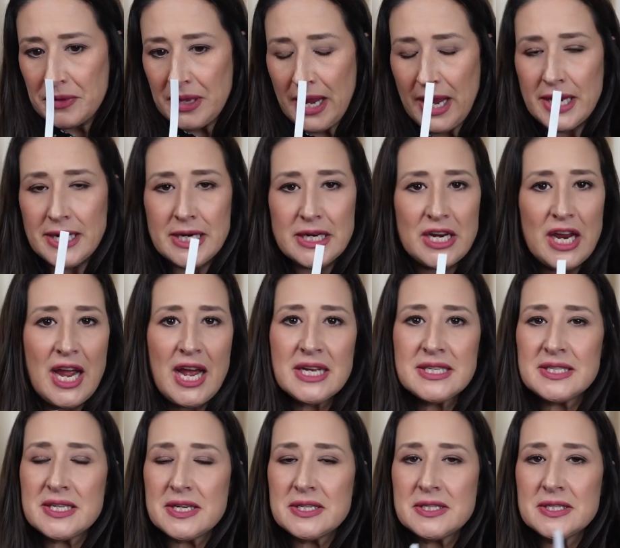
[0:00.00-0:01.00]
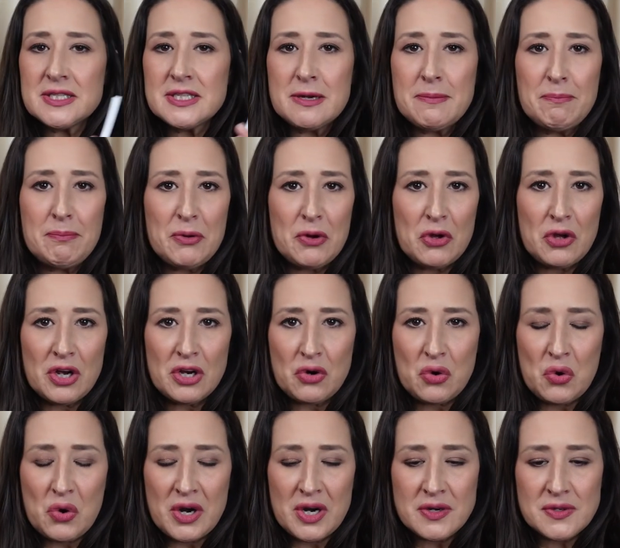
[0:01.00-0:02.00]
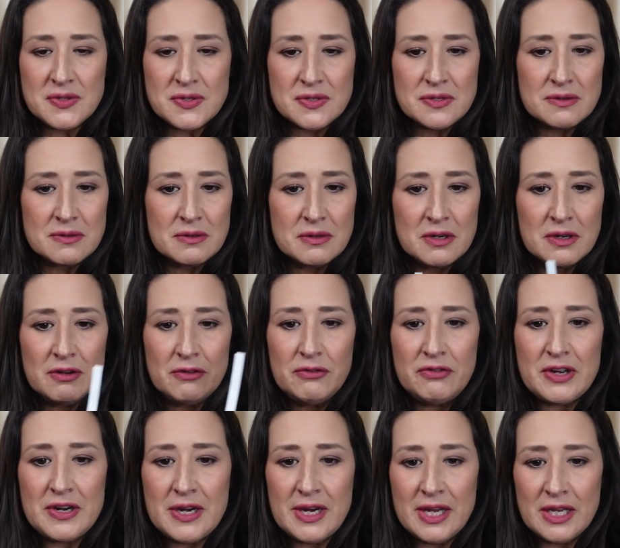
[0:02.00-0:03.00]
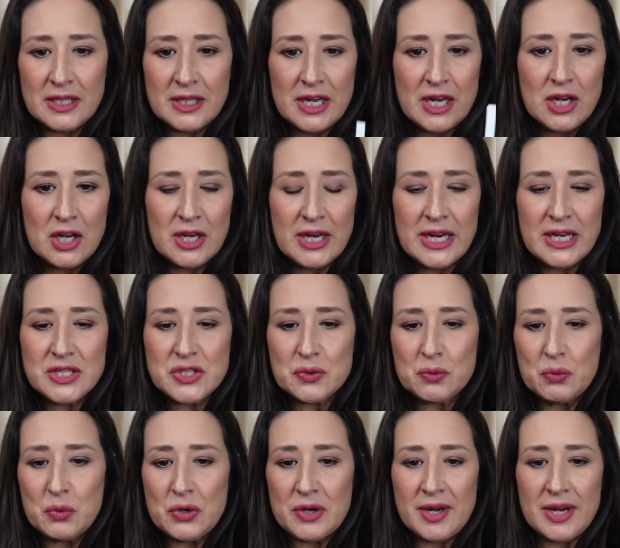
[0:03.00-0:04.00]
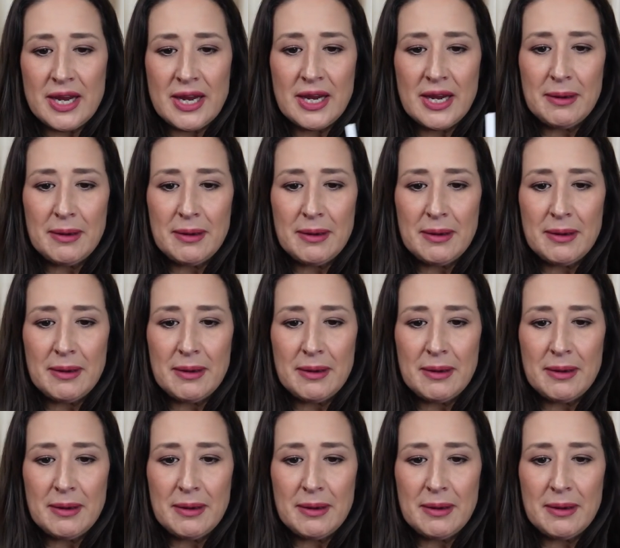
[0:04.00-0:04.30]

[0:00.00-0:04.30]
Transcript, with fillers: and it has simple accords. Vanilla, it's woody,